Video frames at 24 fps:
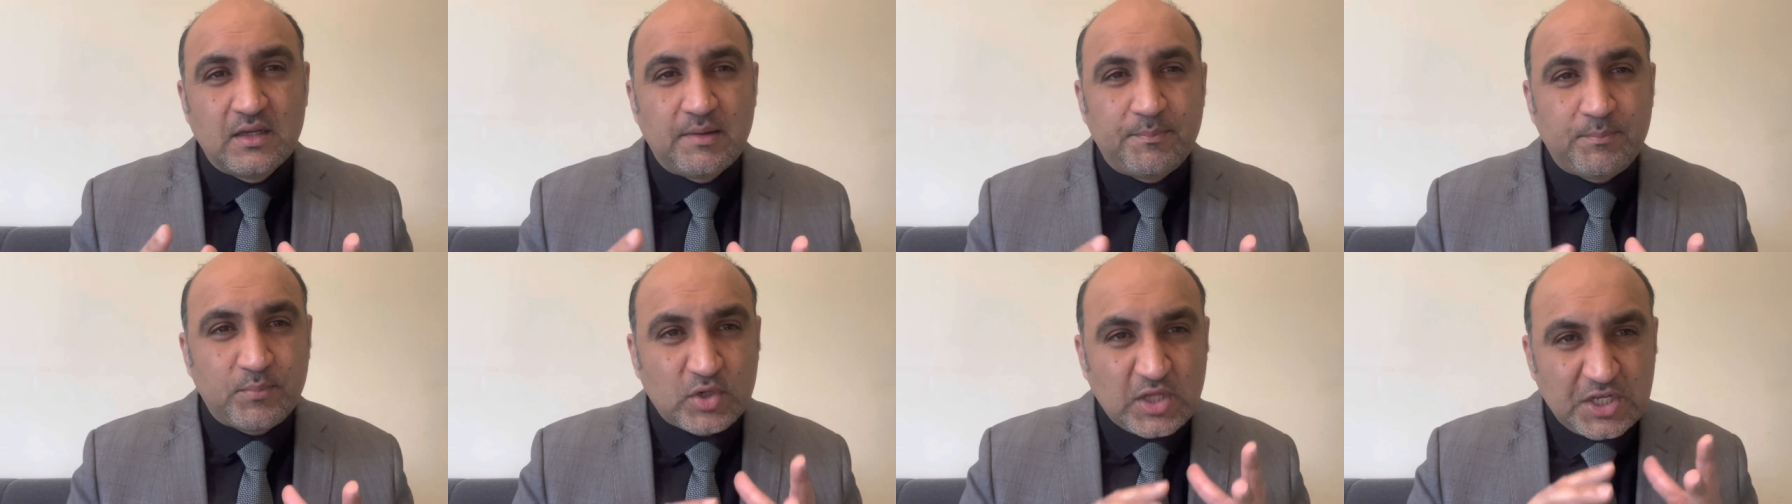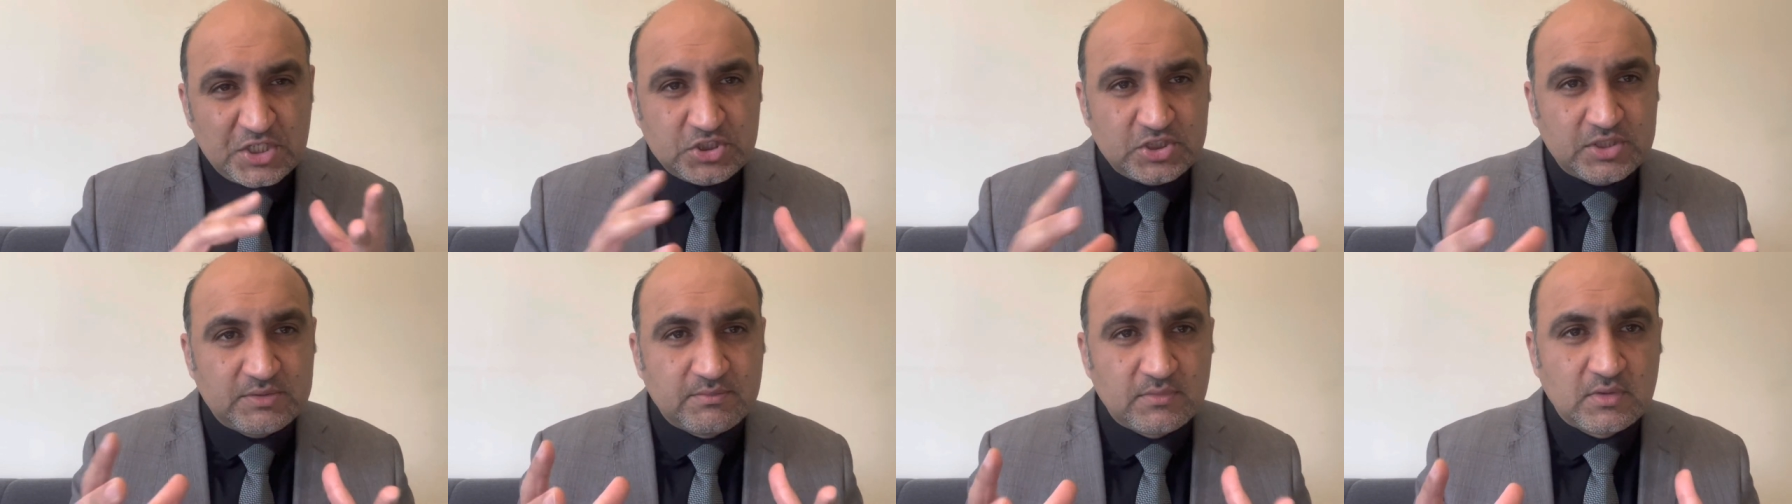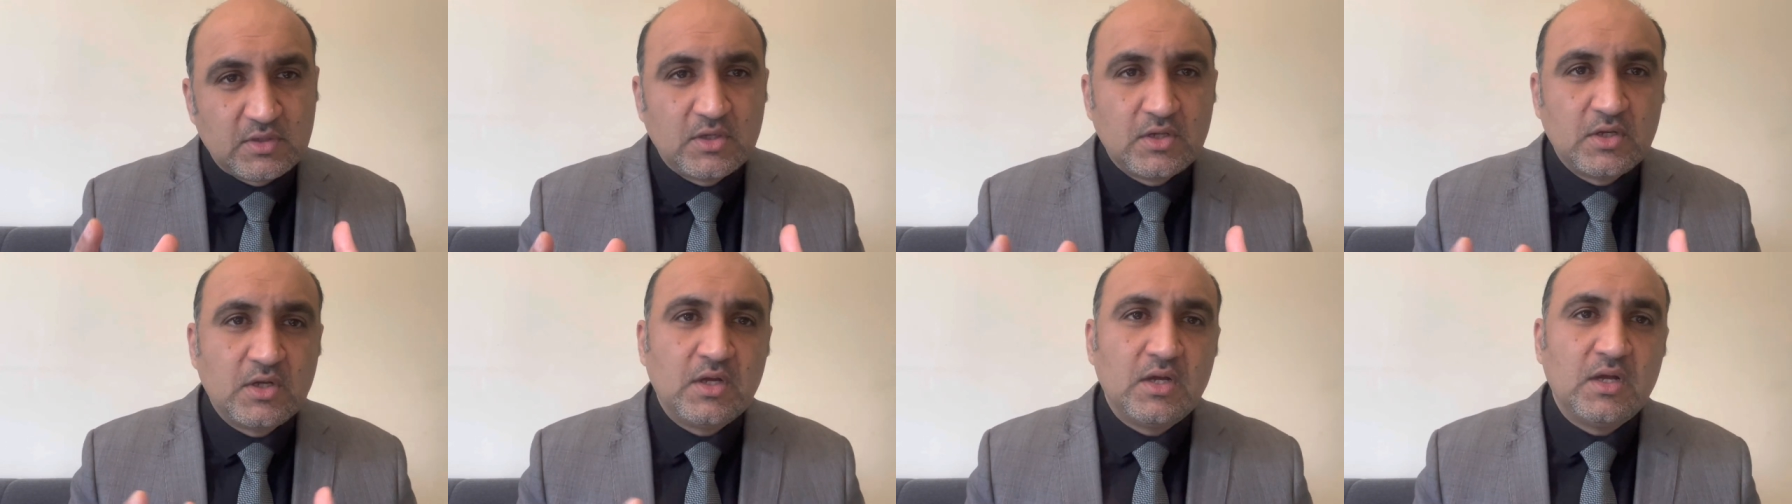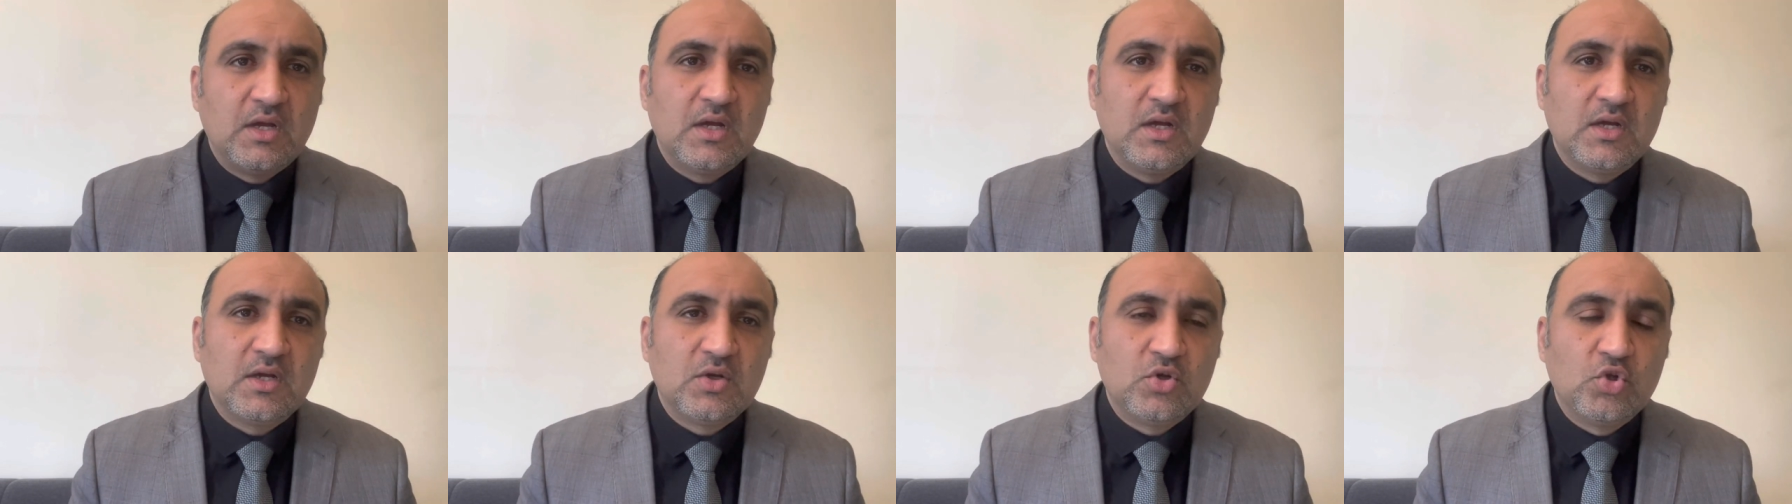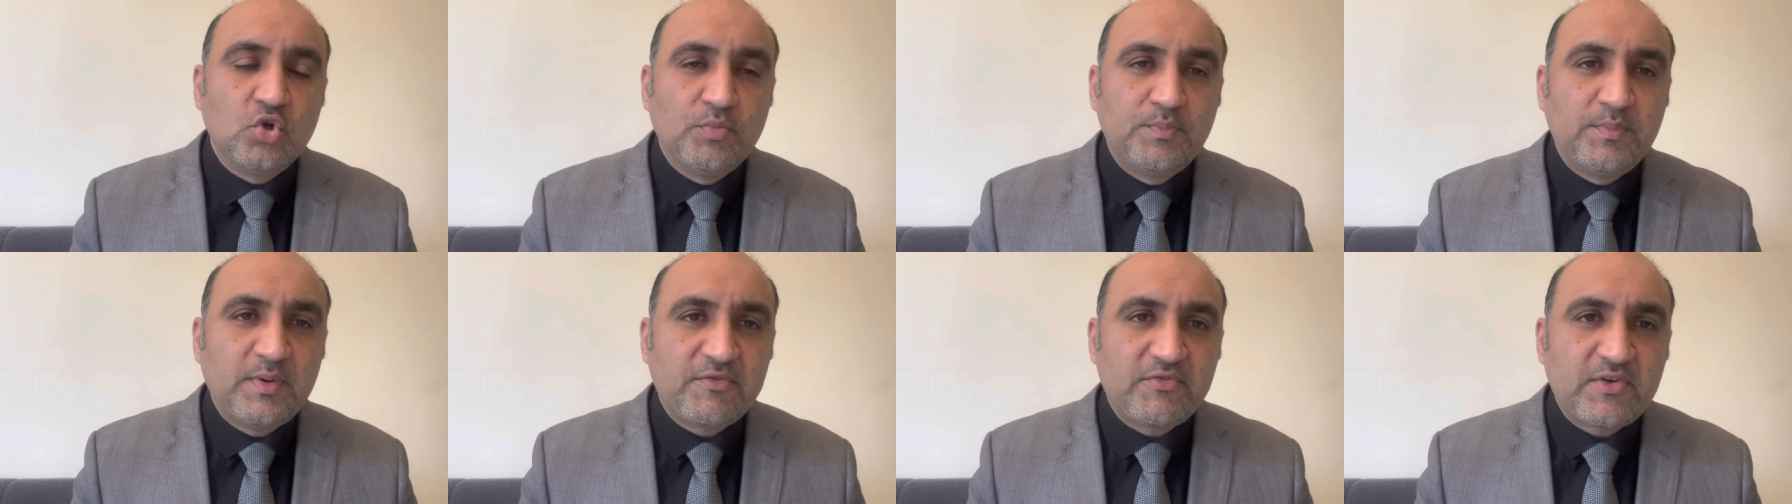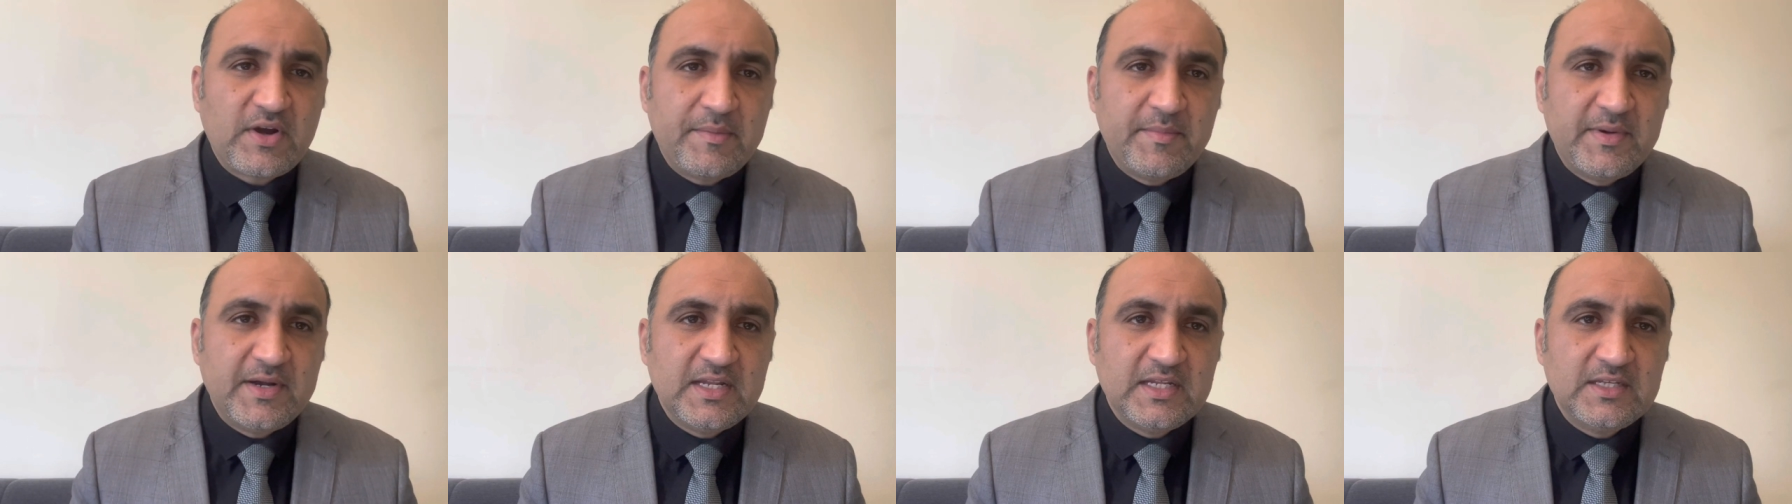potassium group of
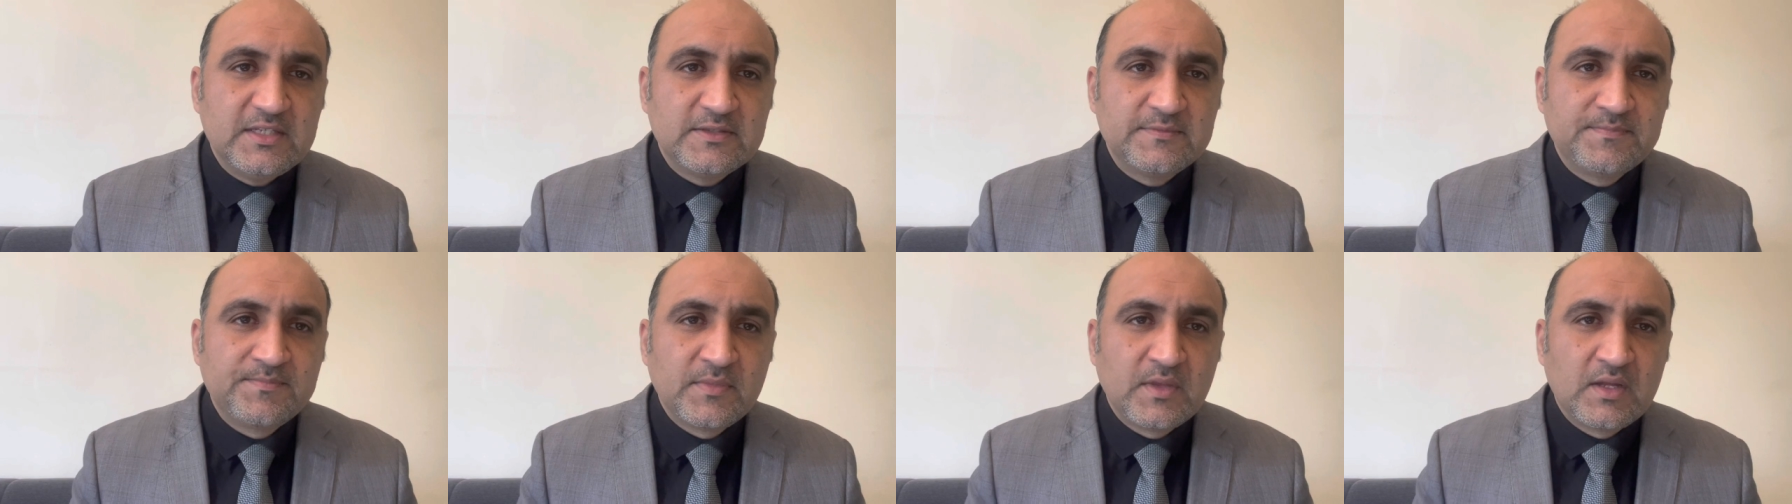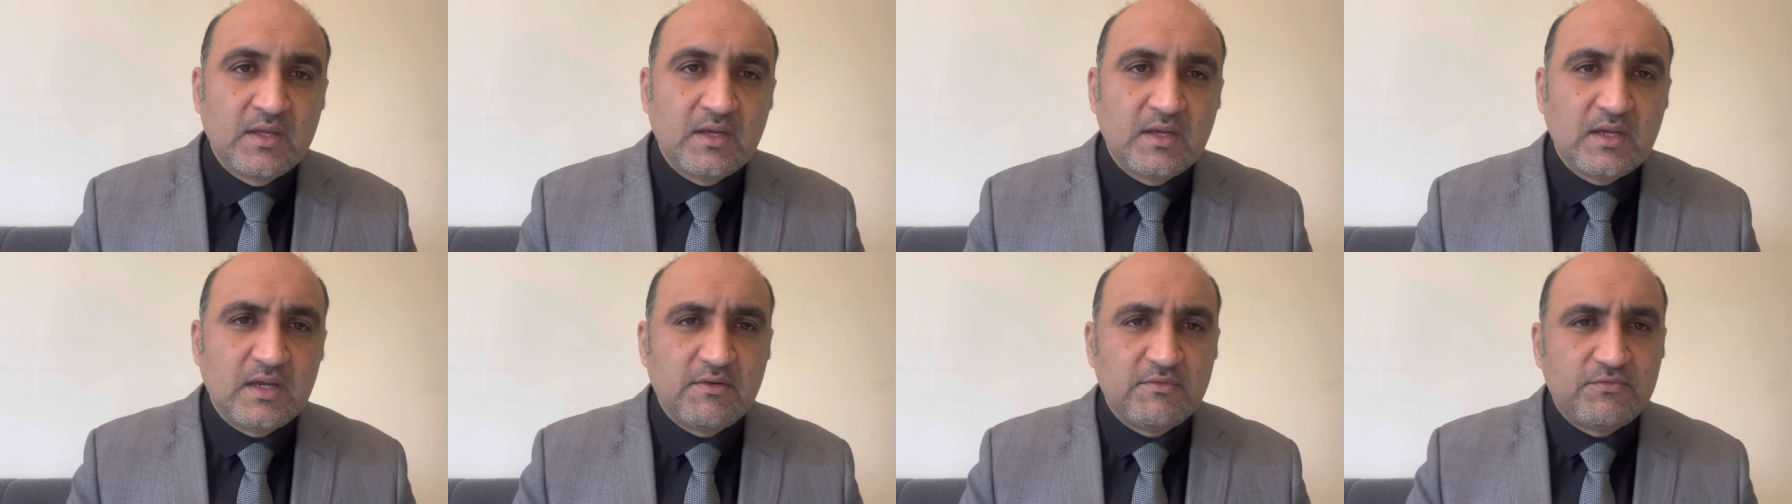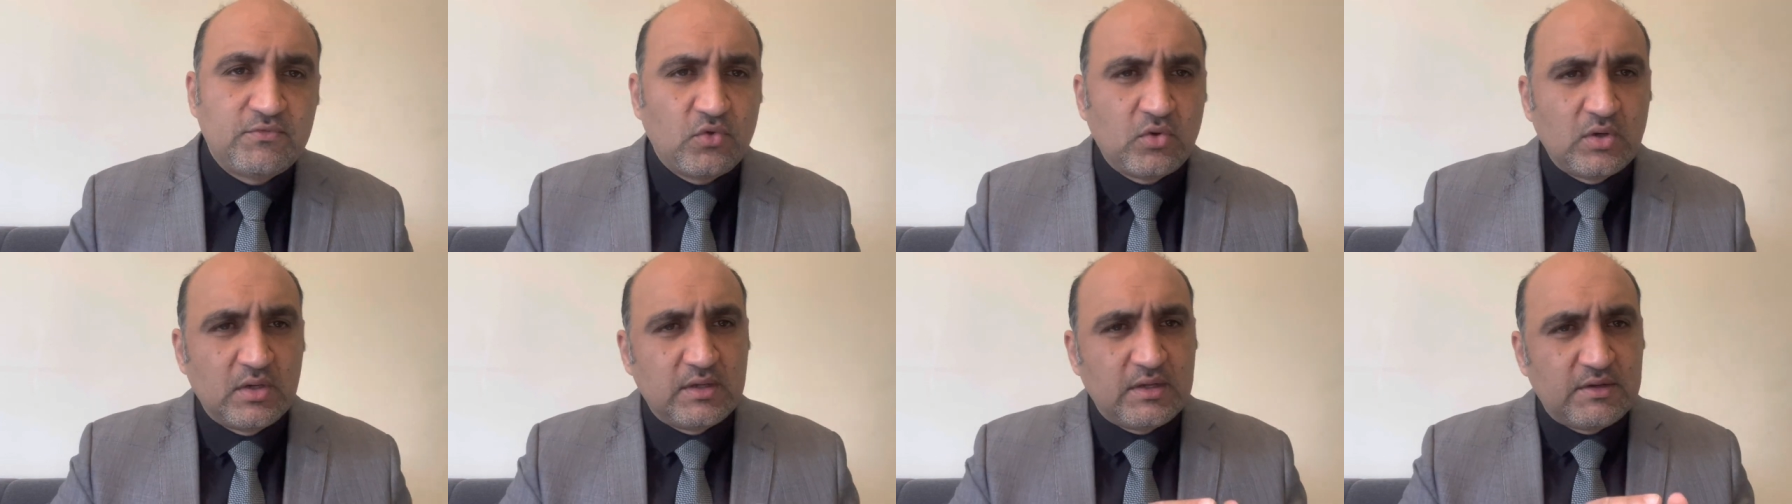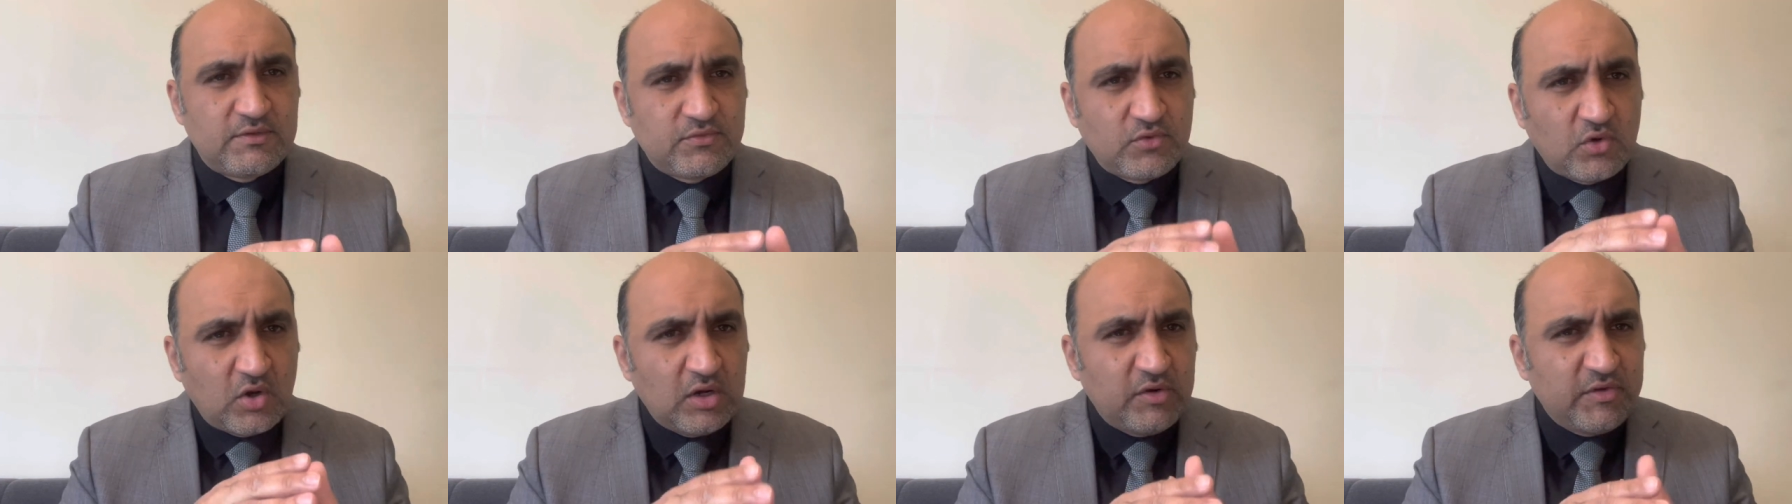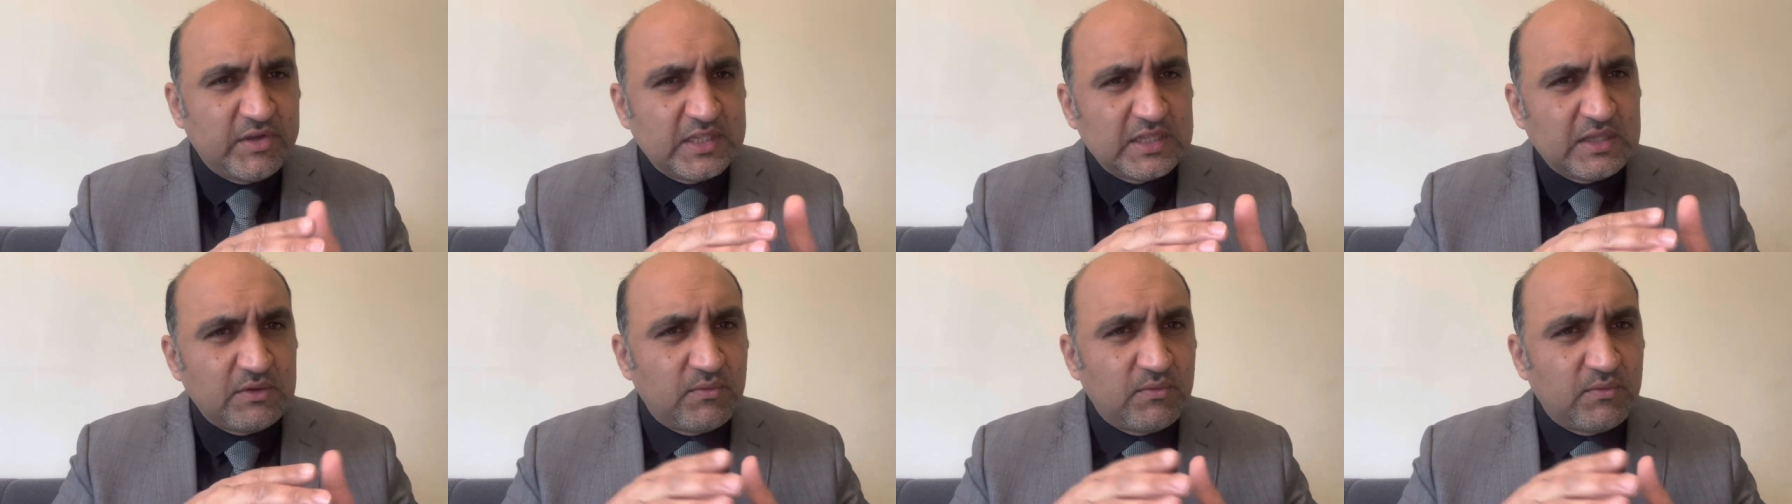remedies, following the